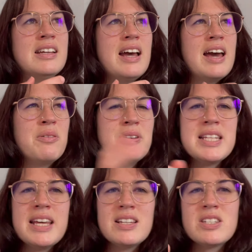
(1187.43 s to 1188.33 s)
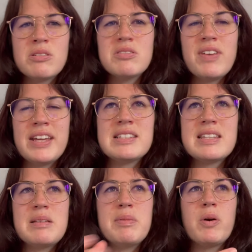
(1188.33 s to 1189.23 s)
I don't want to say adult
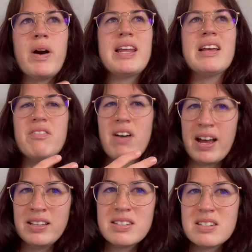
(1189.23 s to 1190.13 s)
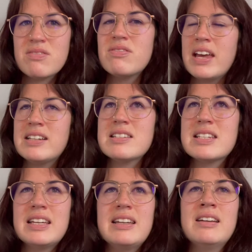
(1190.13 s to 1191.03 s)
fantasy, but quite advanced
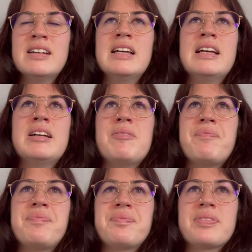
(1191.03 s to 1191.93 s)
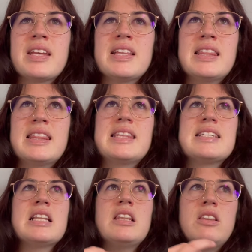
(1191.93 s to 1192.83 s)
fantasy. There's a
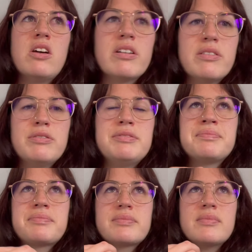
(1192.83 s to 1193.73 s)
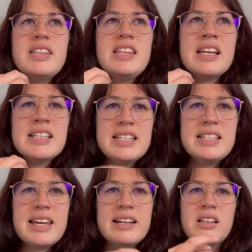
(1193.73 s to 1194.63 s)
lot of
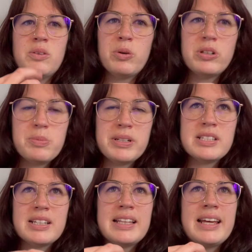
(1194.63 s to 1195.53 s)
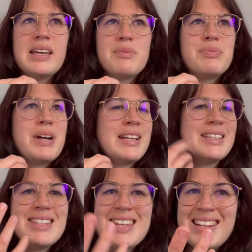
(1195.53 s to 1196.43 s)
detail in world building, like Brandon
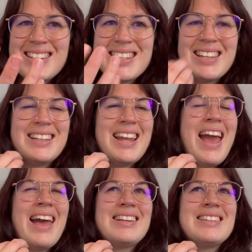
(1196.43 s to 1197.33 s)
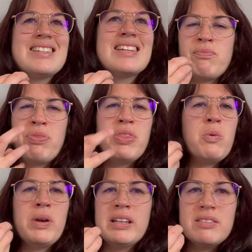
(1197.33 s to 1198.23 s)
Sanderson and the
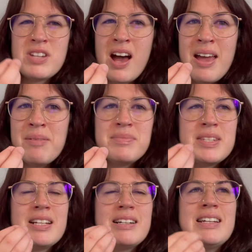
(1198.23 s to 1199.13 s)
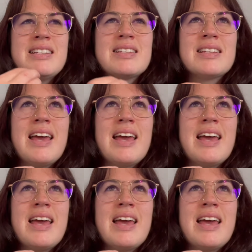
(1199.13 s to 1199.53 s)
Wheel of Time series.